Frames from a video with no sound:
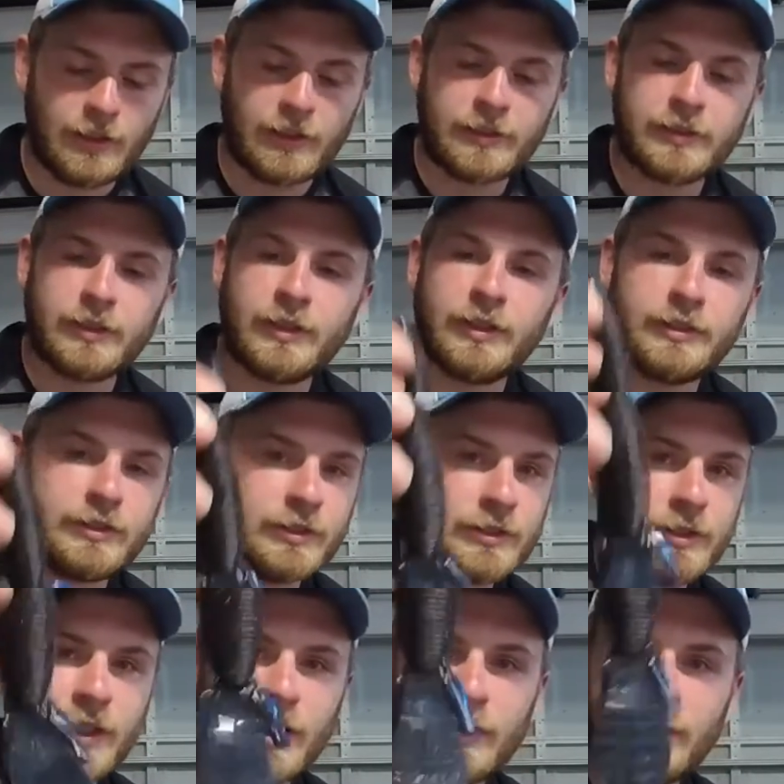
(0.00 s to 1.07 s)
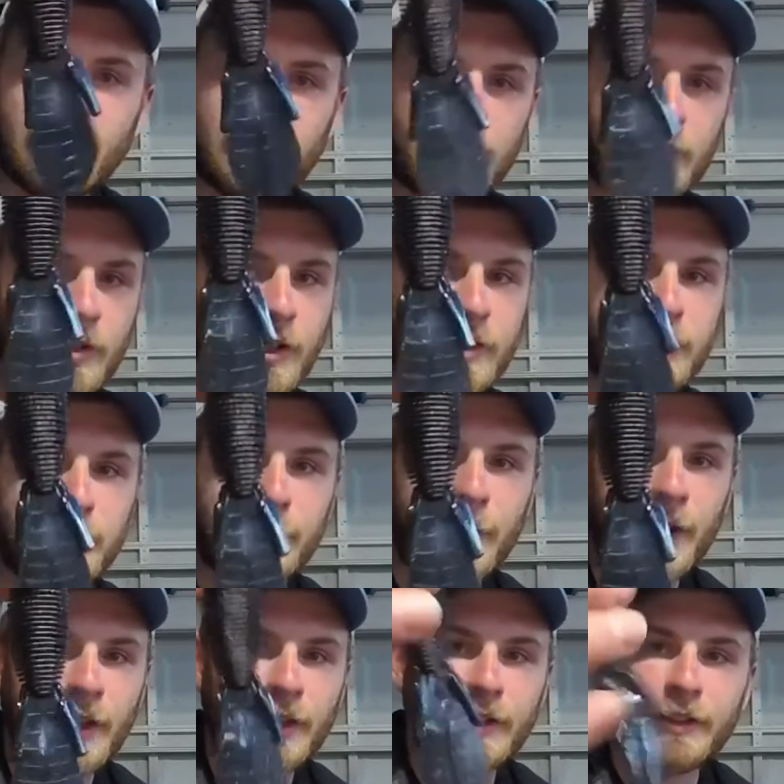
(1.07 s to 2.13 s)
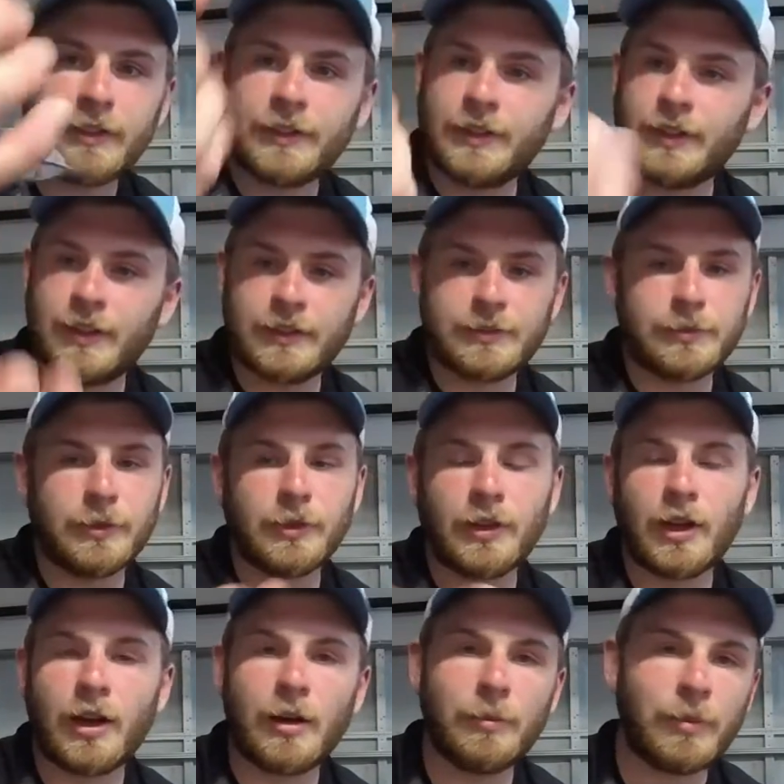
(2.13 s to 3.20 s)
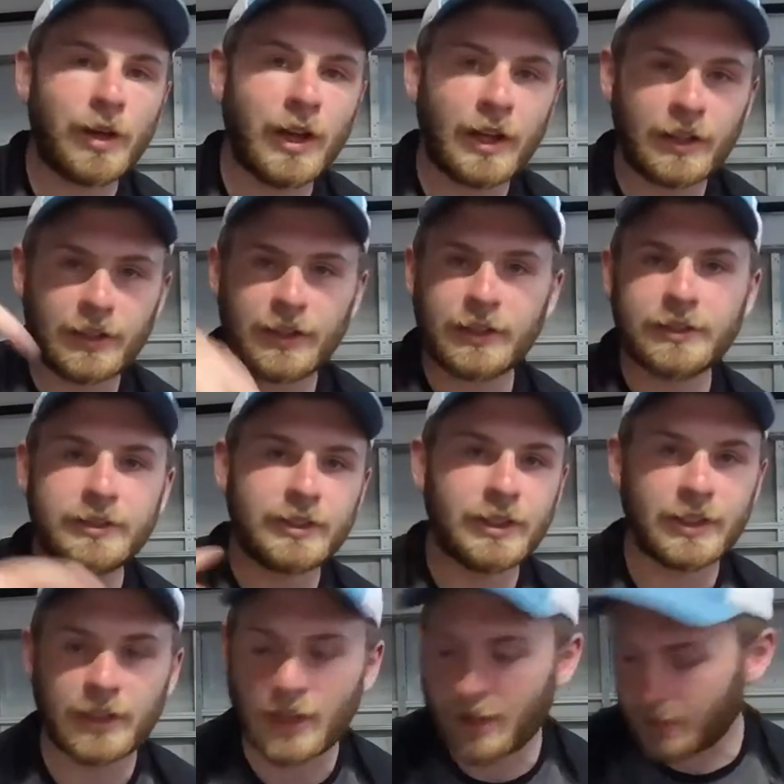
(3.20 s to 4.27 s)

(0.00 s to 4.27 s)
It's just like a little creature bait. It's real compact, gets in and